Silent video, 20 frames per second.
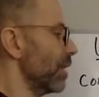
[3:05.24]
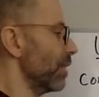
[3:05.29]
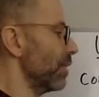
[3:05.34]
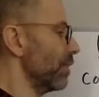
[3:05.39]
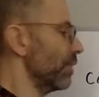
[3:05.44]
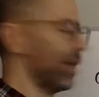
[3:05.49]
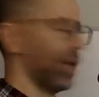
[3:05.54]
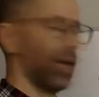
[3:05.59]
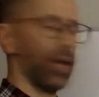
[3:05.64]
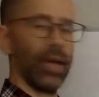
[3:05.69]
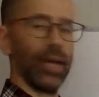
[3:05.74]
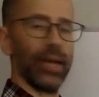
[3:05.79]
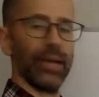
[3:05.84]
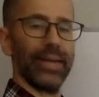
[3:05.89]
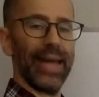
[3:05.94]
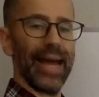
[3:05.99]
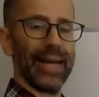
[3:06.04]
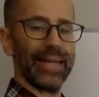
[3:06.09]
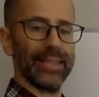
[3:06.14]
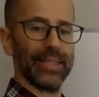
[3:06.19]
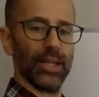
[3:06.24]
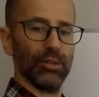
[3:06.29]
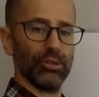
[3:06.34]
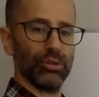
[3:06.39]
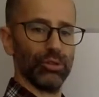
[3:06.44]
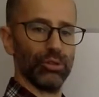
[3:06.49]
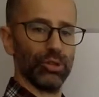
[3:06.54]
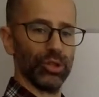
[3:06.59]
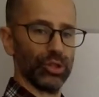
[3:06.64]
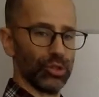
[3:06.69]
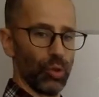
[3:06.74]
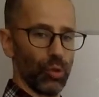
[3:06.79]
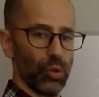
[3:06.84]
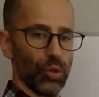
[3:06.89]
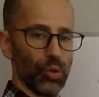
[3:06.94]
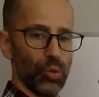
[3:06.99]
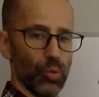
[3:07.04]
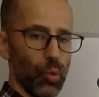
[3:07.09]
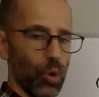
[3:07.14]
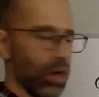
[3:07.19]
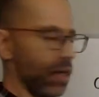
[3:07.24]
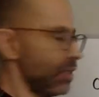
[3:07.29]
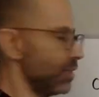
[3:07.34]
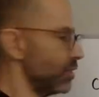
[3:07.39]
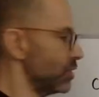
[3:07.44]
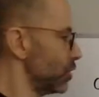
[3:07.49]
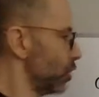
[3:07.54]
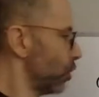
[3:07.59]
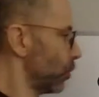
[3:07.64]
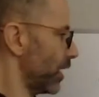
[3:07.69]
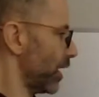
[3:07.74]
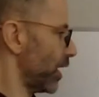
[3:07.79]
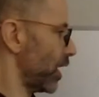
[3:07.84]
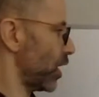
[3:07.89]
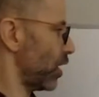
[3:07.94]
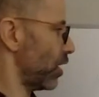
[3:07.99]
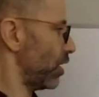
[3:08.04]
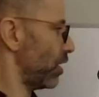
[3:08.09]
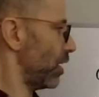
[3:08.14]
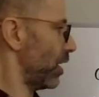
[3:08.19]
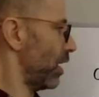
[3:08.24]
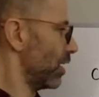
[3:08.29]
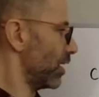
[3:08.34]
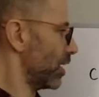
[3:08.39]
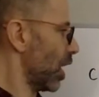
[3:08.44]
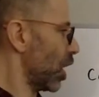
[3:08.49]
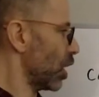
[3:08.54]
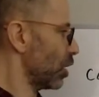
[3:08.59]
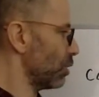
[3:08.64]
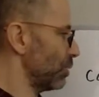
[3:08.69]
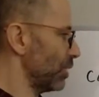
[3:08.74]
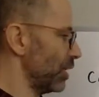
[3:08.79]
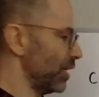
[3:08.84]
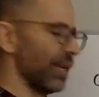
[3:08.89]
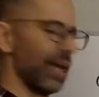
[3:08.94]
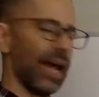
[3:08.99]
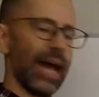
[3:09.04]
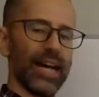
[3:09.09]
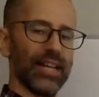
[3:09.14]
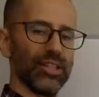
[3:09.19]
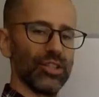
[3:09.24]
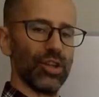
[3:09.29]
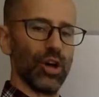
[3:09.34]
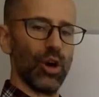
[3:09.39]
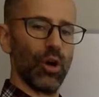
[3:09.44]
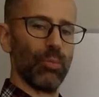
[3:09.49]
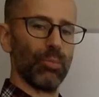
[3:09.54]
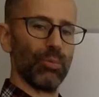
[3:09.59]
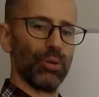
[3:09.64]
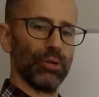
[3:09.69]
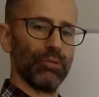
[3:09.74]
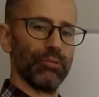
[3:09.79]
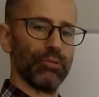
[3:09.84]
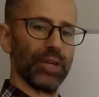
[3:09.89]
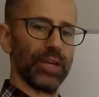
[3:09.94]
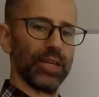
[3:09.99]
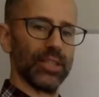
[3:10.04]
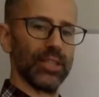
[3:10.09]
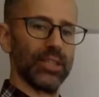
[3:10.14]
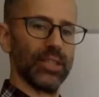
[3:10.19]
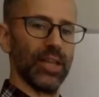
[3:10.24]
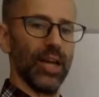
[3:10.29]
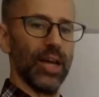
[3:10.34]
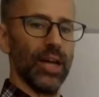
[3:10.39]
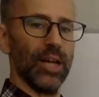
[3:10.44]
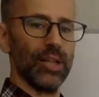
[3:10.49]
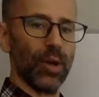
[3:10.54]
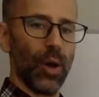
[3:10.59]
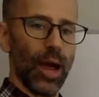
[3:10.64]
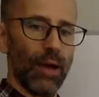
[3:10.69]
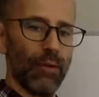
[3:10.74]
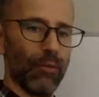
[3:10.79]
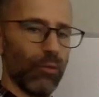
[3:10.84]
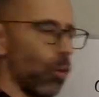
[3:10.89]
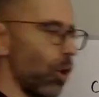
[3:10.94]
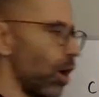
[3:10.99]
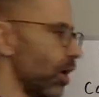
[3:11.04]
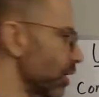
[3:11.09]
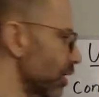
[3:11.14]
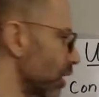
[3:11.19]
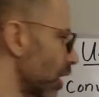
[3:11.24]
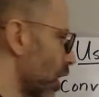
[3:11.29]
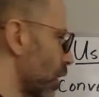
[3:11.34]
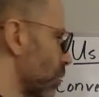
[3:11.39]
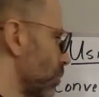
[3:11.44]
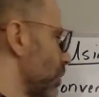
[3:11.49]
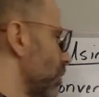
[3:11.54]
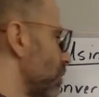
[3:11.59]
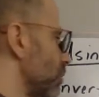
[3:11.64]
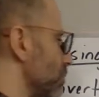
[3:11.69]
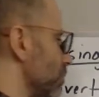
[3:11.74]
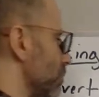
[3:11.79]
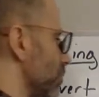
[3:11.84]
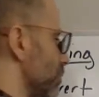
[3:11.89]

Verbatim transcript: then that tells you there's only one. So here, carbon has no prefix, so I have one carbon.